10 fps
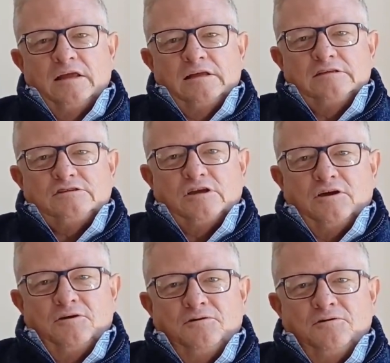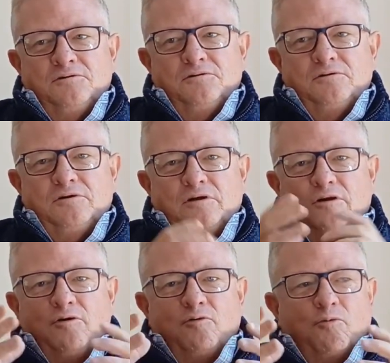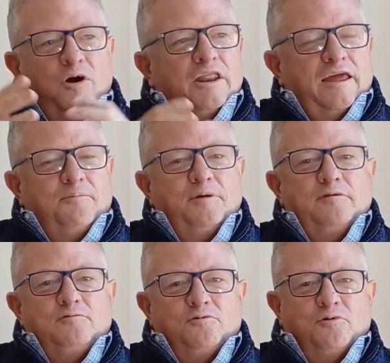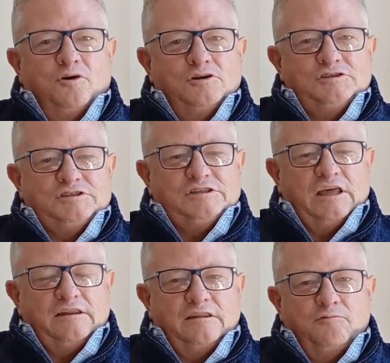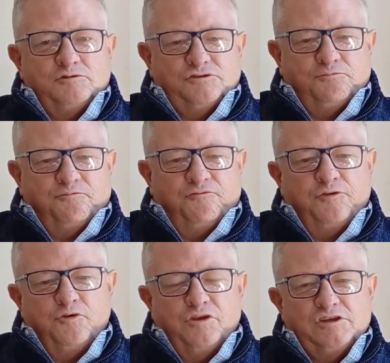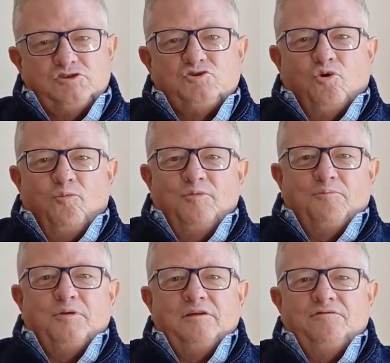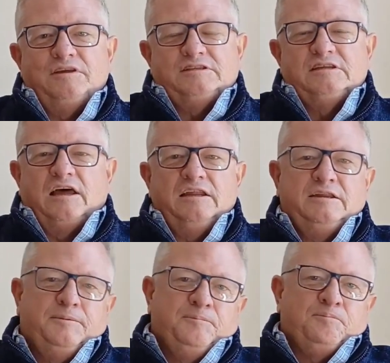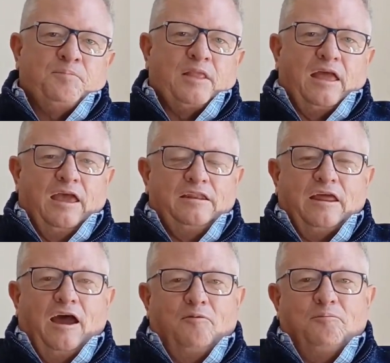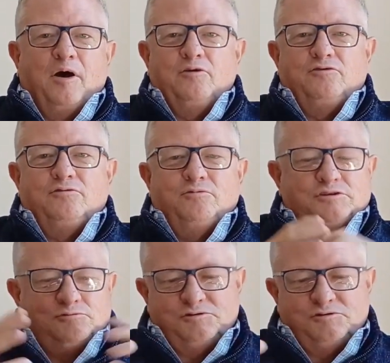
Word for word: So what happened was that there was a furious storm the previous night, and our boat, which was